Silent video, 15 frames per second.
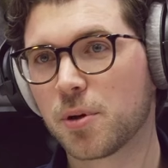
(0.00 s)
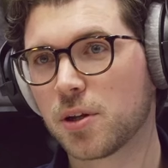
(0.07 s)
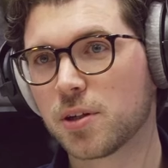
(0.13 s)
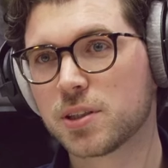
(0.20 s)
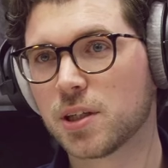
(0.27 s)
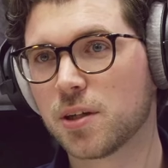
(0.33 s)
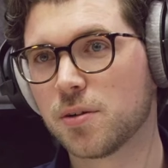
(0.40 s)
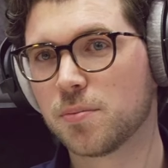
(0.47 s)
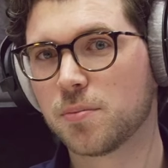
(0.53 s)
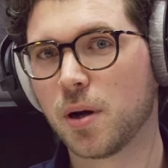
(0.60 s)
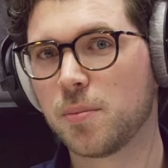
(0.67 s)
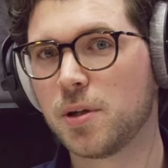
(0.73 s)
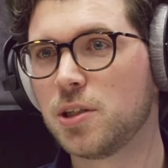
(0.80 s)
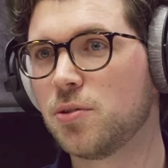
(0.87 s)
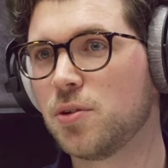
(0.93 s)
also, I
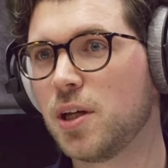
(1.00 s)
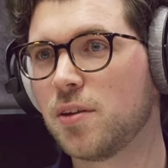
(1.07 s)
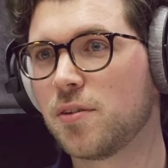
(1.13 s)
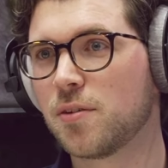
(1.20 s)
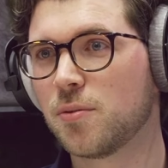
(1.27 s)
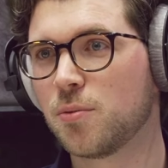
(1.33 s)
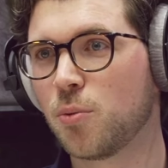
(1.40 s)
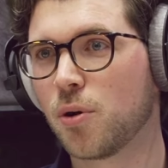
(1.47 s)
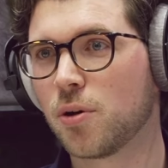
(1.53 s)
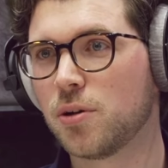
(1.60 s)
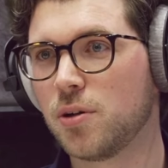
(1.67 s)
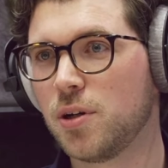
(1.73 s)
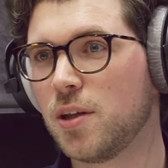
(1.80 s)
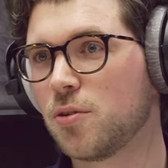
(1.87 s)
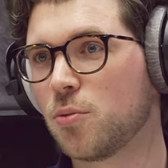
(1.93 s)
mean, you need to
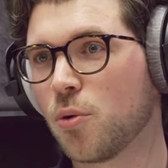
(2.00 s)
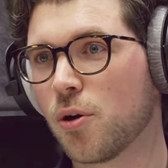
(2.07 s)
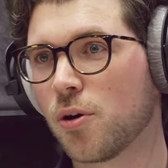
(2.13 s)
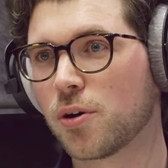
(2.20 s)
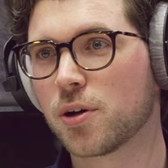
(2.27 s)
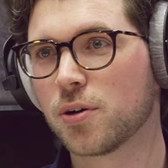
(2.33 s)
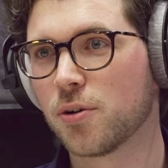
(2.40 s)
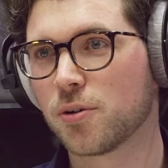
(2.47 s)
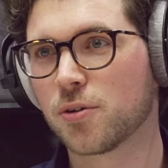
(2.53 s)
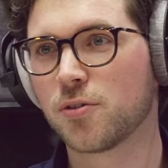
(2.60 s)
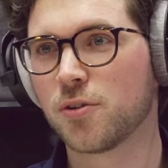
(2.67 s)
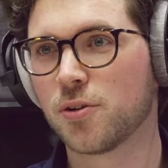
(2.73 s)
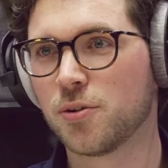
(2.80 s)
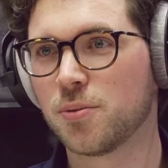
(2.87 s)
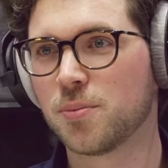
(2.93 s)
work in order
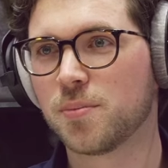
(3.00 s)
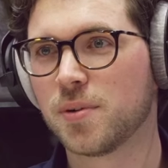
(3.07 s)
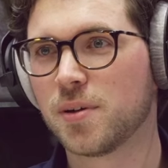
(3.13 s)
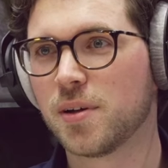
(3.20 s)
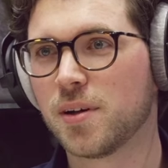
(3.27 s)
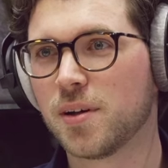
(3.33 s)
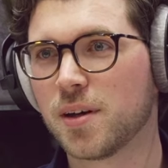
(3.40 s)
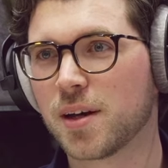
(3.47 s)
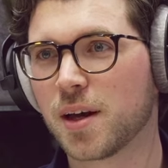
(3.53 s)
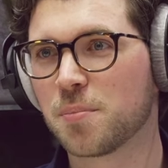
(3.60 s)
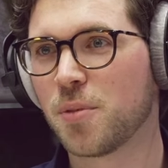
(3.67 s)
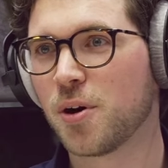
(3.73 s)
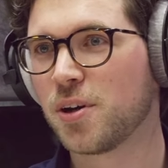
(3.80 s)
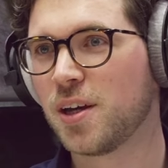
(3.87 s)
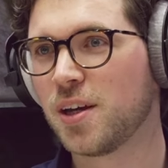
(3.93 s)
to get
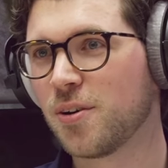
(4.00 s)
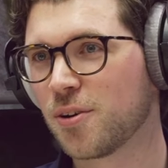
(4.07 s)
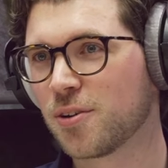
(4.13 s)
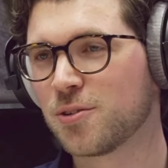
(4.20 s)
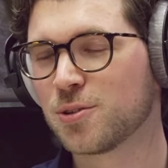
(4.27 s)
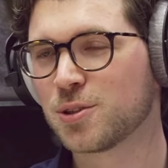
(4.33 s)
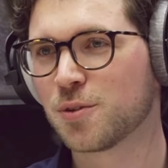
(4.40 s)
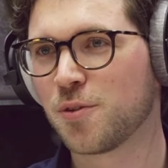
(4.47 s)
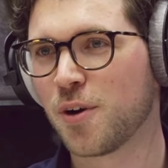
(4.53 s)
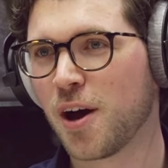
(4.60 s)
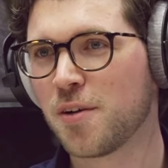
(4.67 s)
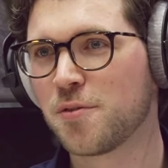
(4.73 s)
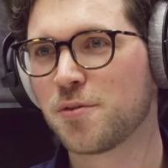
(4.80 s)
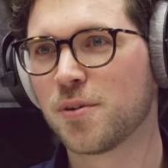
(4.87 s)
money, in order to survive.